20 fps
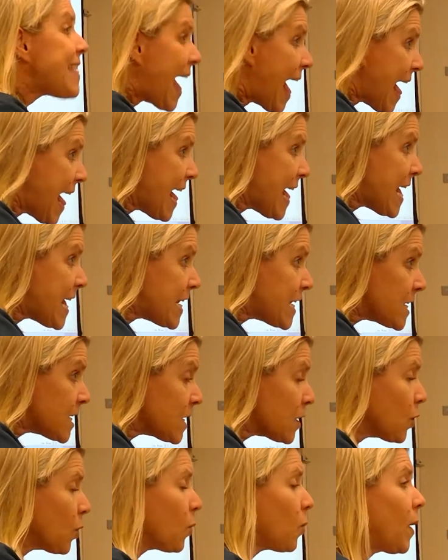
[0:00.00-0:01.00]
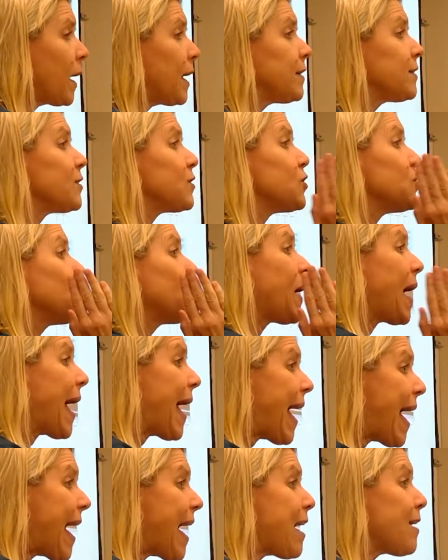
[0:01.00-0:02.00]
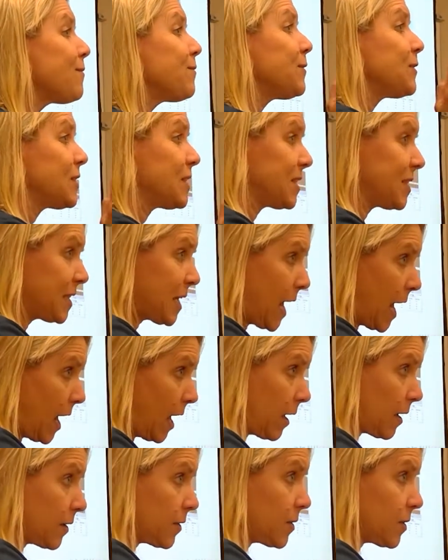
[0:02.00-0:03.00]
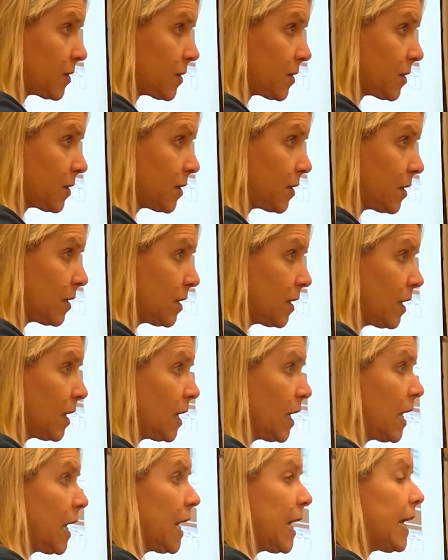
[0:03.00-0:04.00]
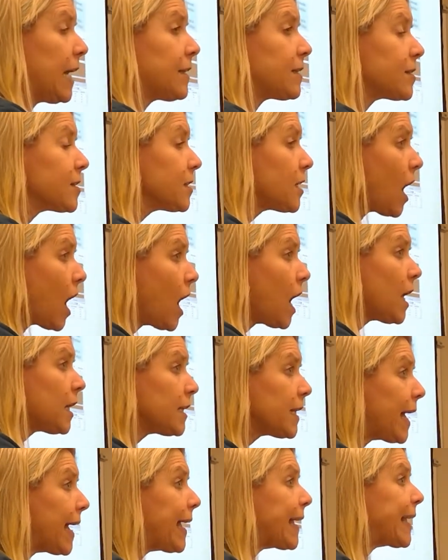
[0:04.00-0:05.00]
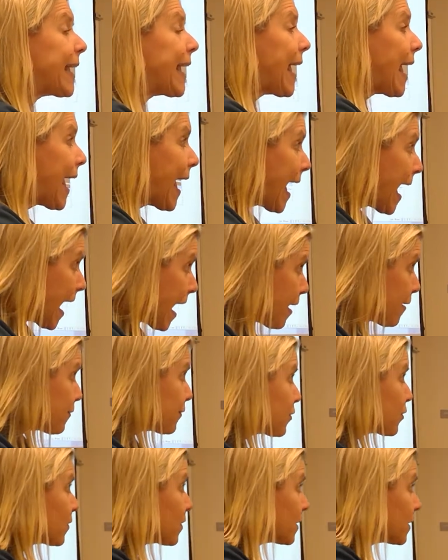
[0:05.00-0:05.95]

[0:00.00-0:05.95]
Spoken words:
then, once you have sex, it's not like after